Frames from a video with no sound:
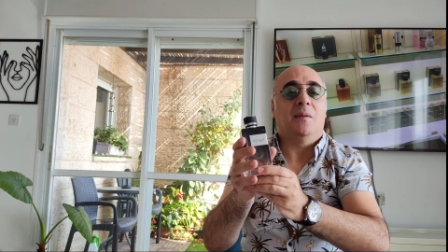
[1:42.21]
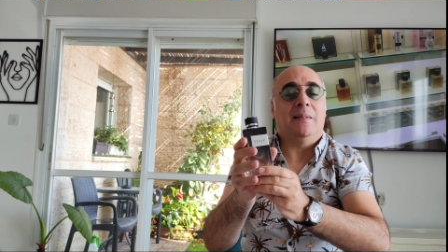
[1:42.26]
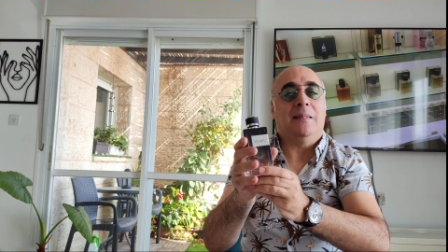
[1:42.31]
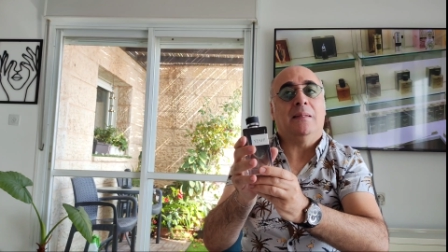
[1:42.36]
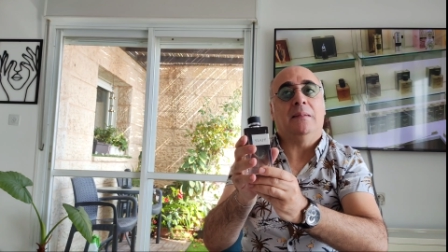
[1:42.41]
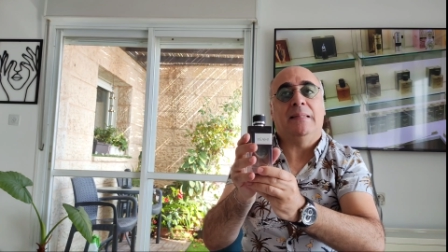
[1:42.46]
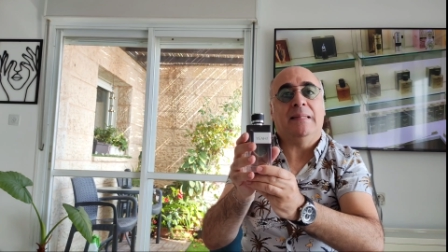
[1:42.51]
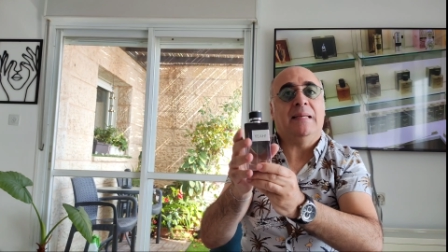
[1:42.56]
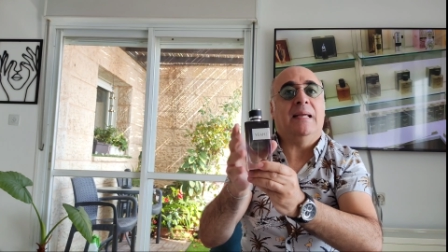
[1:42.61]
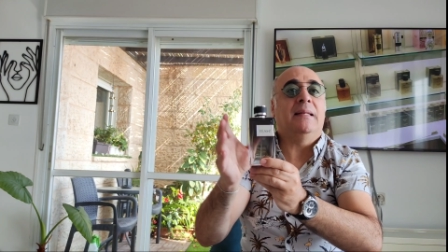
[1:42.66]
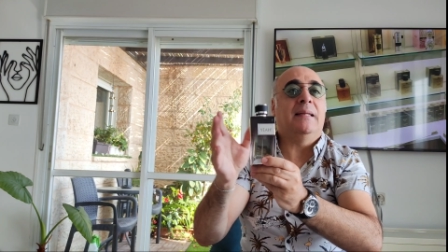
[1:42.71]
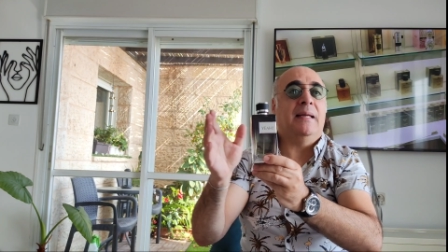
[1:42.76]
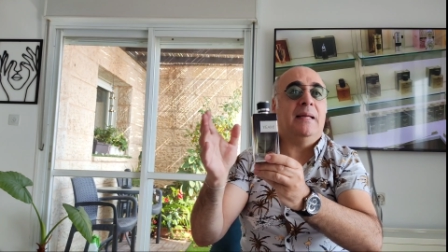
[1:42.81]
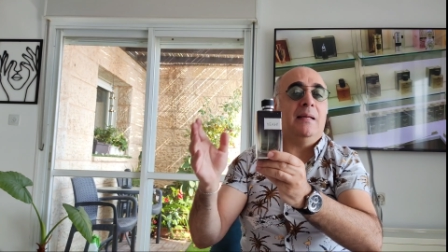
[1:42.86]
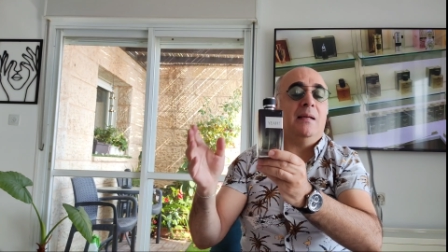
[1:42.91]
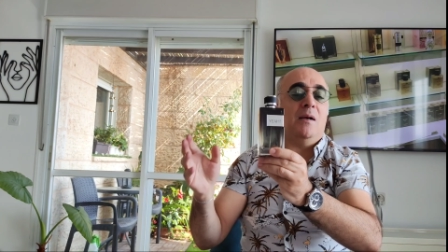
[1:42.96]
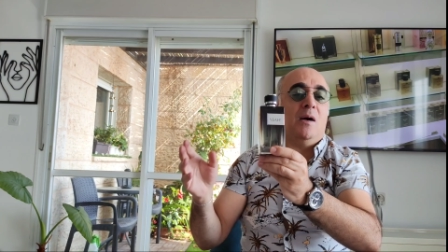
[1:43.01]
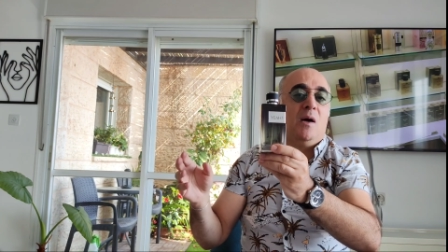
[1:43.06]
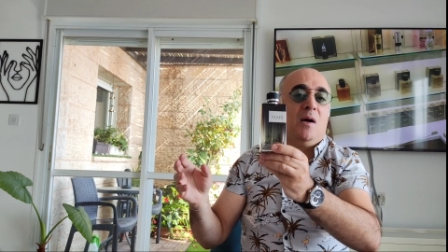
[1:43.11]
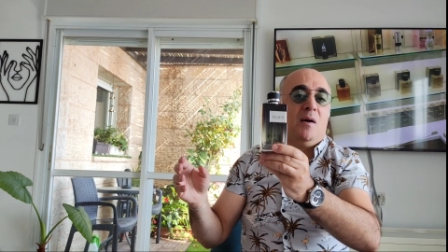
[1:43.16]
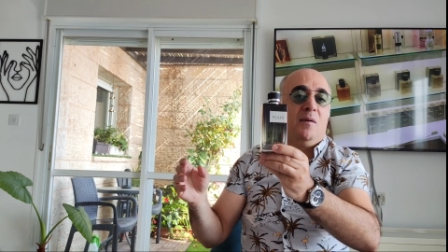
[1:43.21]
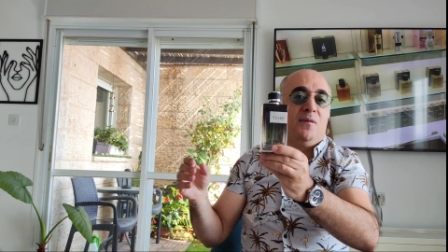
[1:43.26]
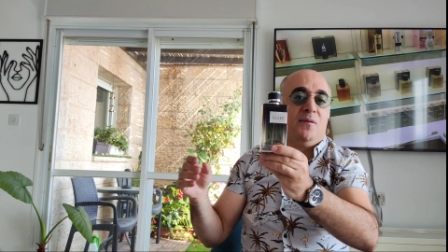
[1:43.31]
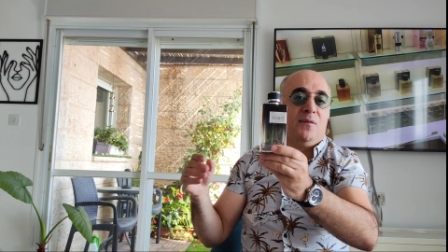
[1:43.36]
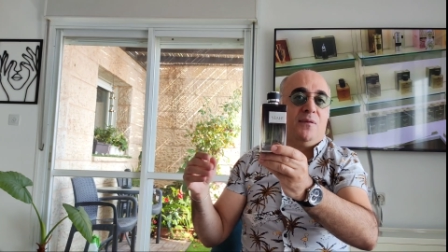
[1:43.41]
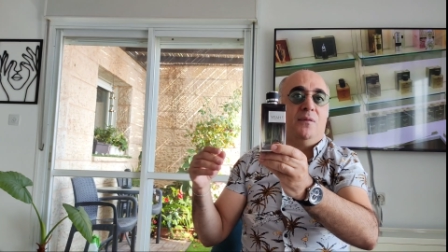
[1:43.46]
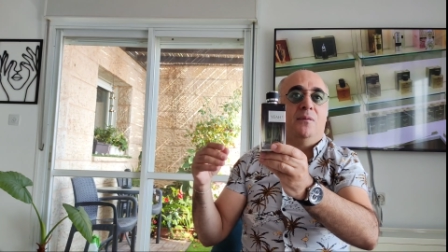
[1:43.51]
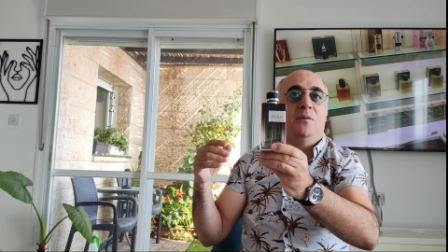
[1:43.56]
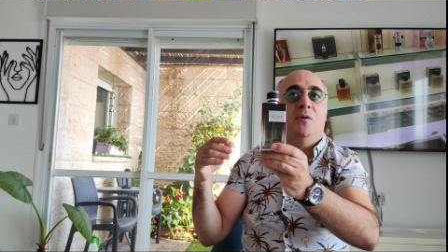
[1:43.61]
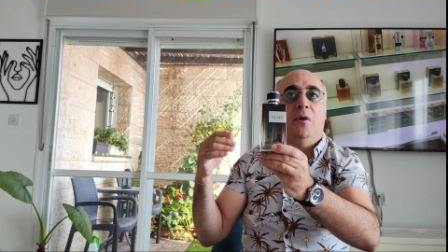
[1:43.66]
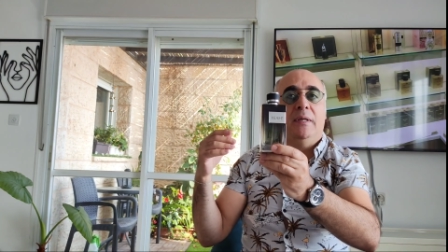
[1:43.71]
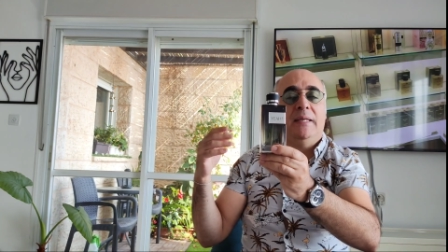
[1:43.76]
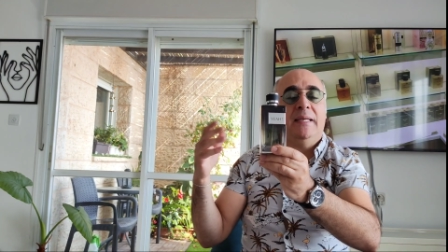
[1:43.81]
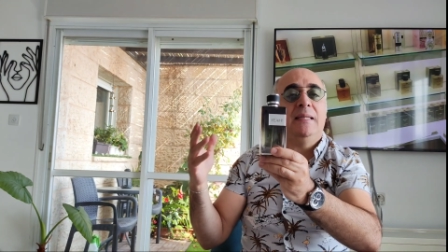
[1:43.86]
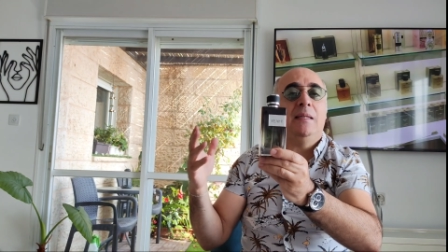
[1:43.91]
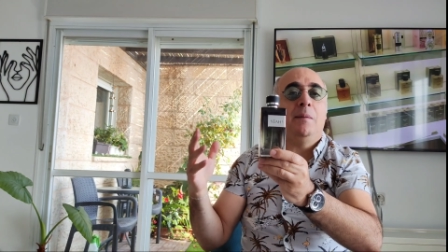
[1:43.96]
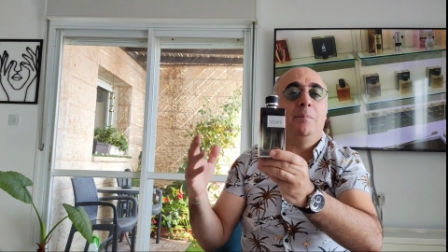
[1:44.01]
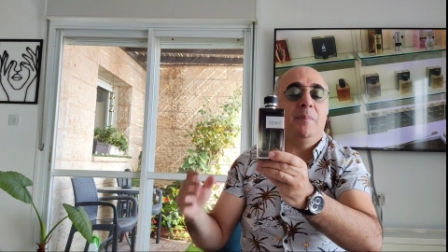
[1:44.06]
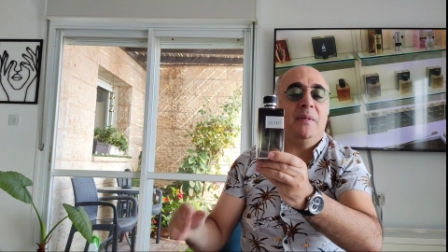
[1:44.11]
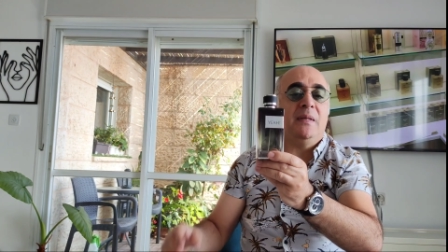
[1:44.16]
the DNA of the
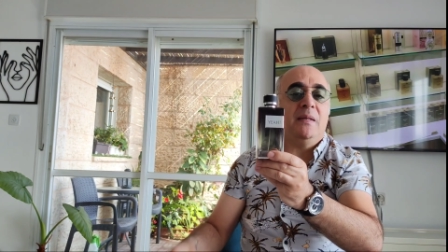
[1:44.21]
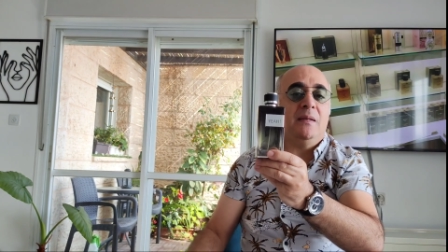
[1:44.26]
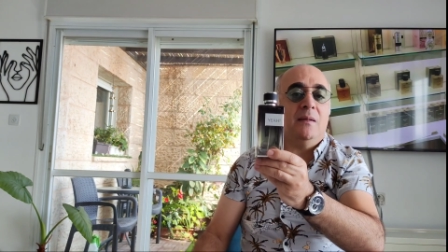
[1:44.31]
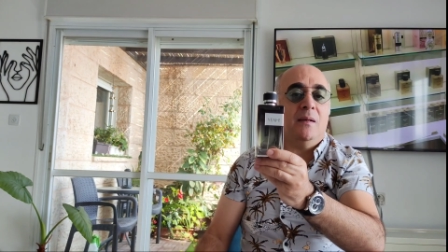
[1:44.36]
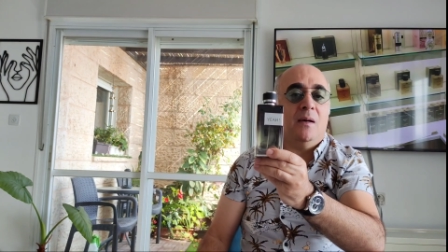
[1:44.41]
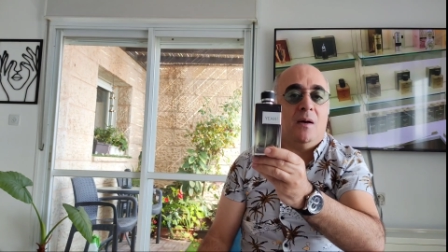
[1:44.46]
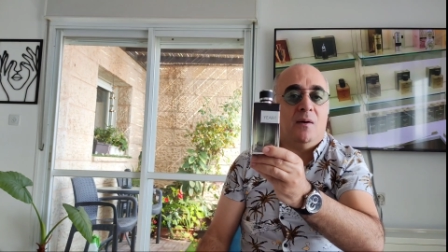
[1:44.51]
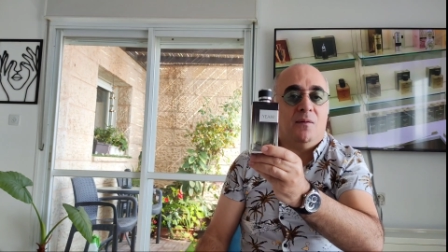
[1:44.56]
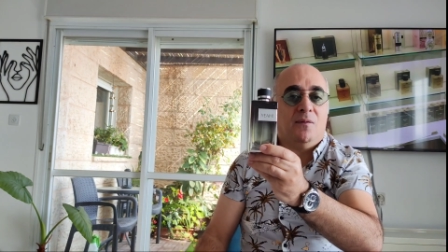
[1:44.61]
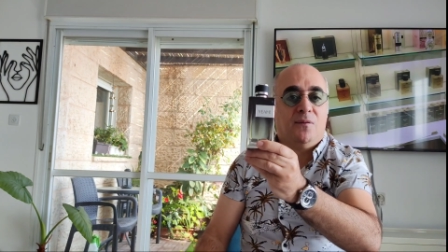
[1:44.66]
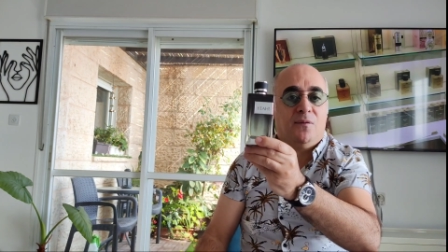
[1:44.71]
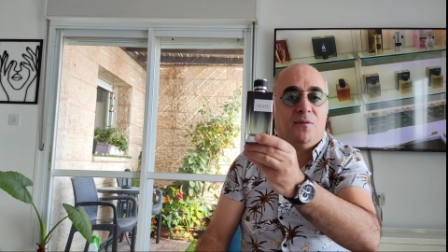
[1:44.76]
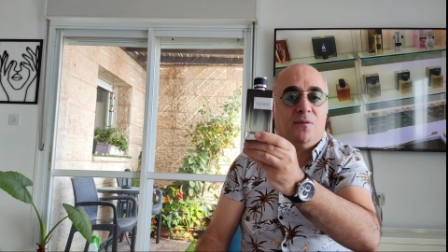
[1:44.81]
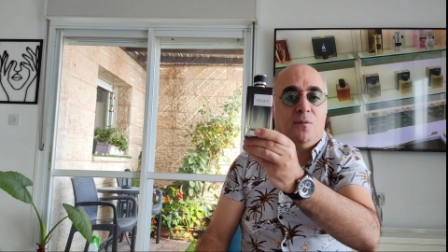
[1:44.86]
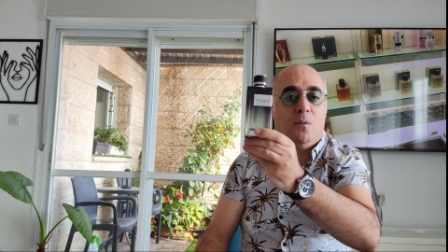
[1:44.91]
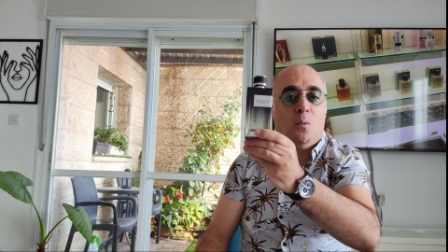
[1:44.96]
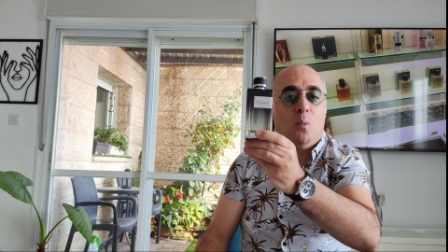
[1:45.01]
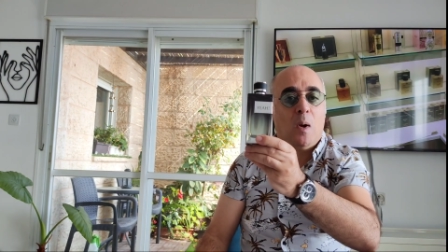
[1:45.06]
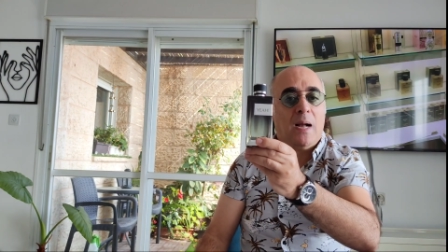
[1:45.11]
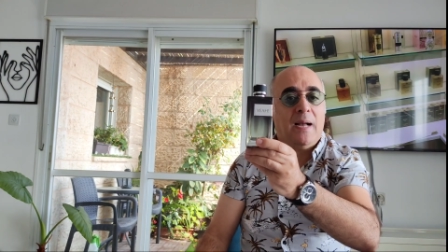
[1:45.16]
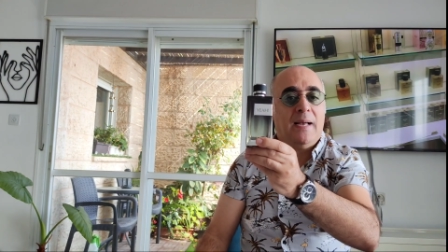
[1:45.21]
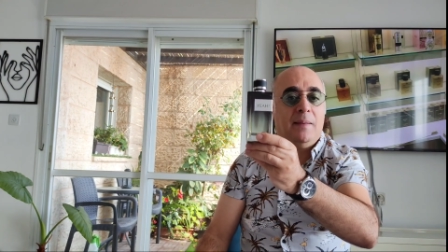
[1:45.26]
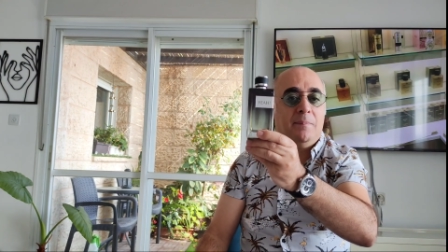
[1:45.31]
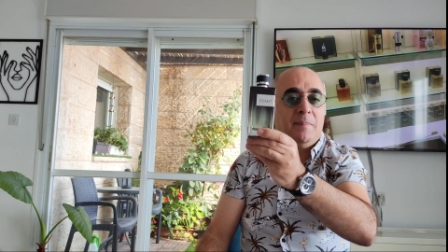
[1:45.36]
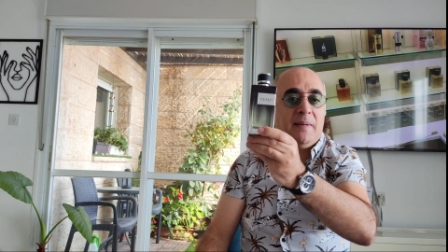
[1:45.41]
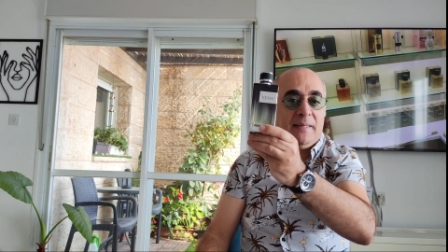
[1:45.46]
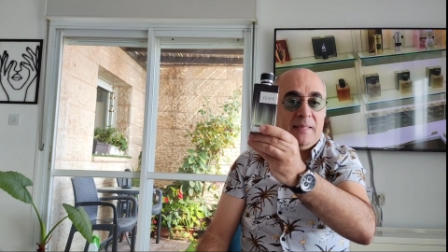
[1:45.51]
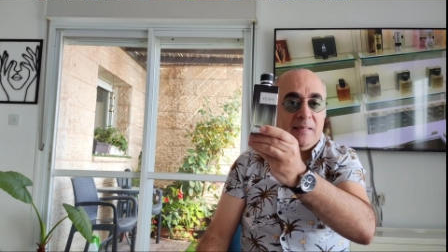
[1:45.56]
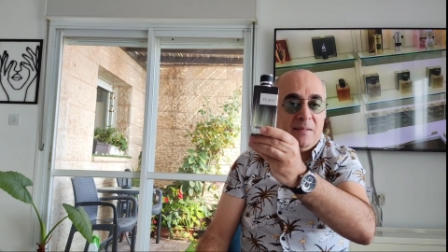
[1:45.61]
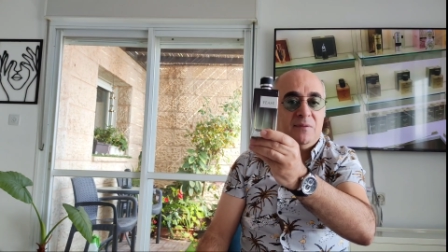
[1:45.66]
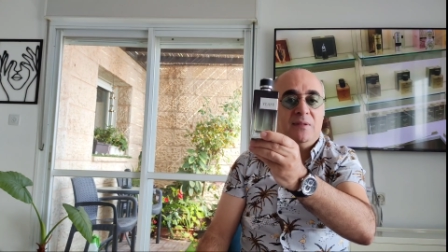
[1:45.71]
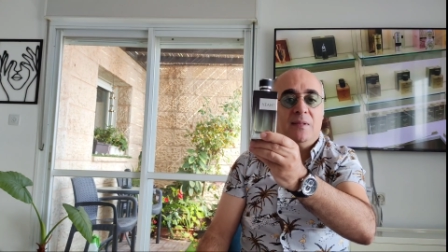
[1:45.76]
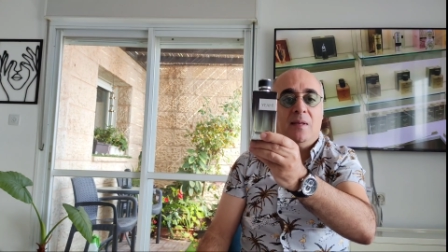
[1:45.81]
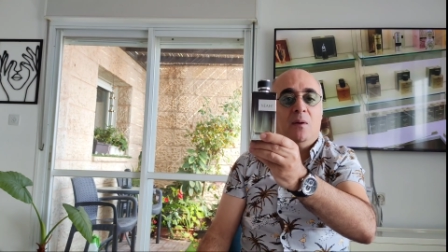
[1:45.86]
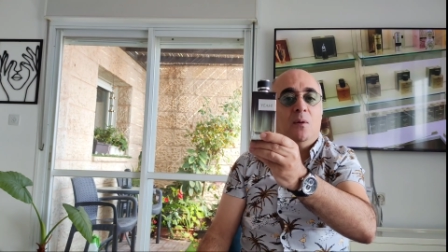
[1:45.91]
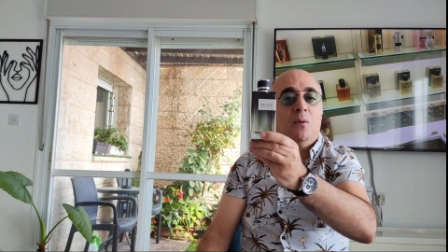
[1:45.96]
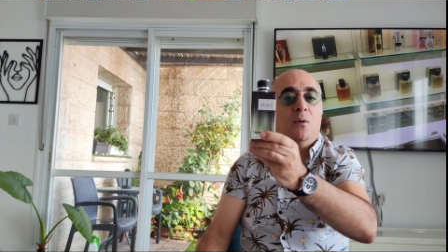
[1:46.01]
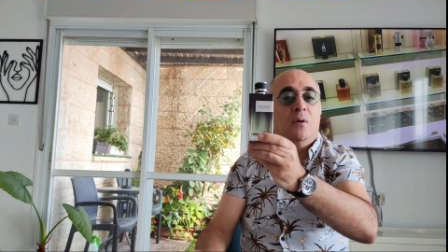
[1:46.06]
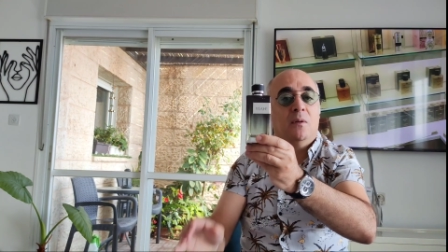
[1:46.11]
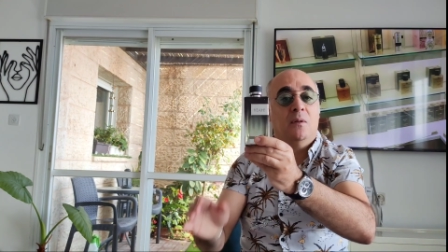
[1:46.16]
EDP of Y by Yves
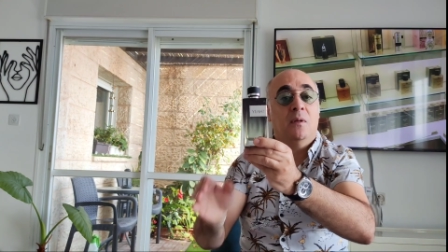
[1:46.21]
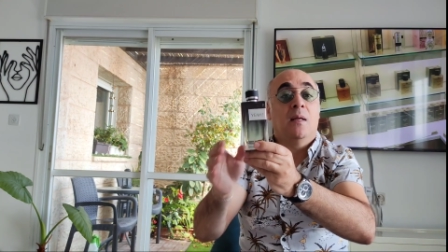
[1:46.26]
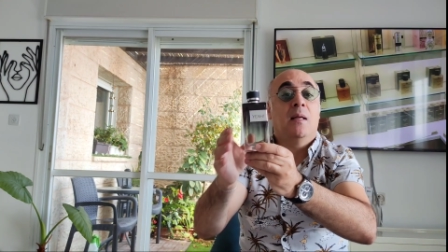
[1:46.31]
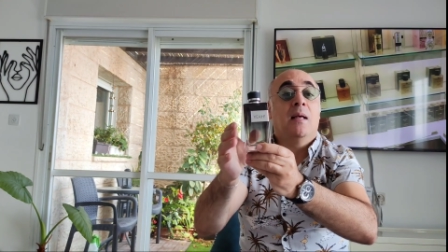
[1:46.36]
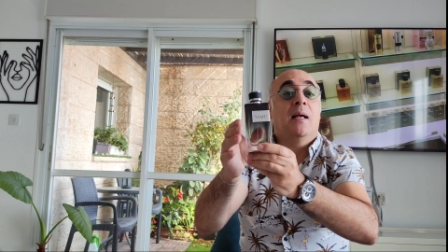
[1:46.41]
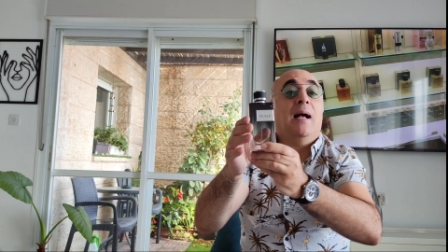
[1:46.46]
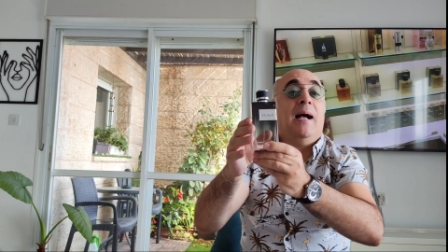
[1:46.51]
Saint Laurent.